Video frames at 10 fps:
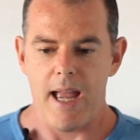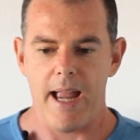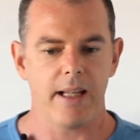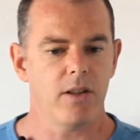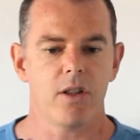
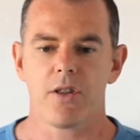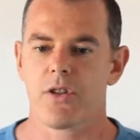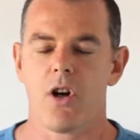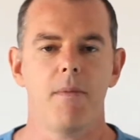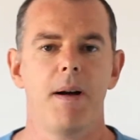And
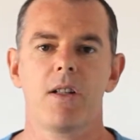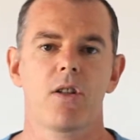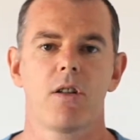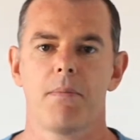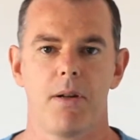so
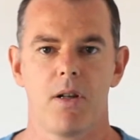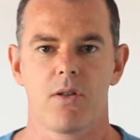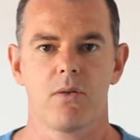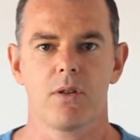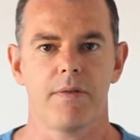much of the
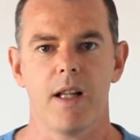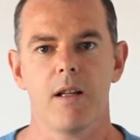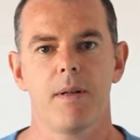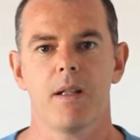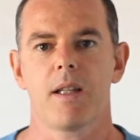personal
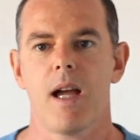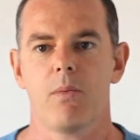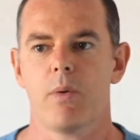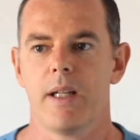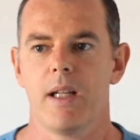development
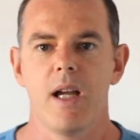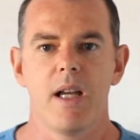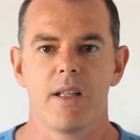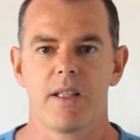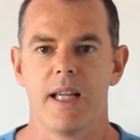that we
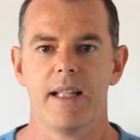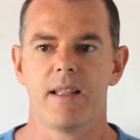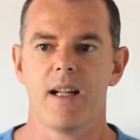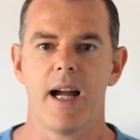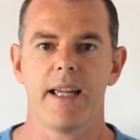see
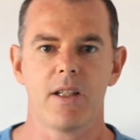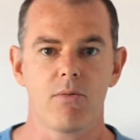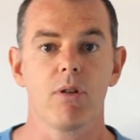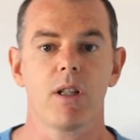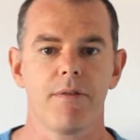today is
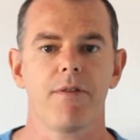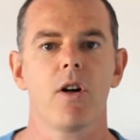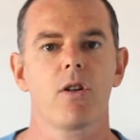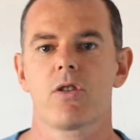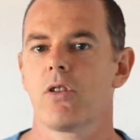really
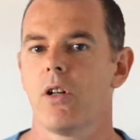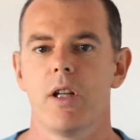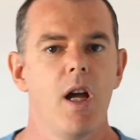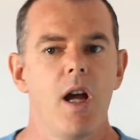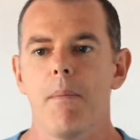focused on